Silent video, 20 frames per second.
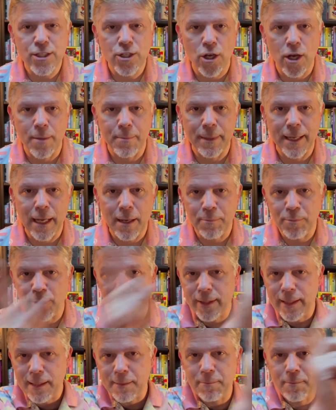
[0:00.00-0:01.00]
on me. I'll
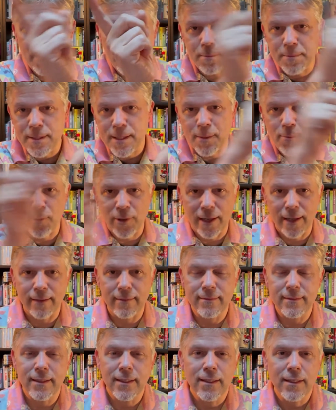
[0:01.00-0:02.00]
put them up somewhere
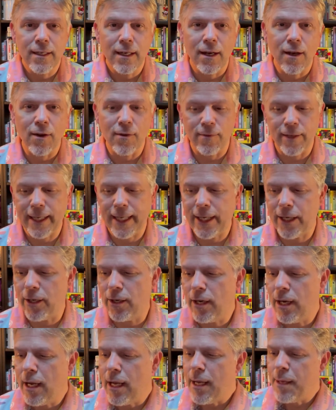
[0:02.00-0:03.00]
over here.
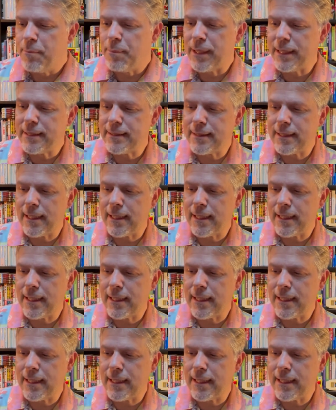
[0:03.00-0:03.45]
But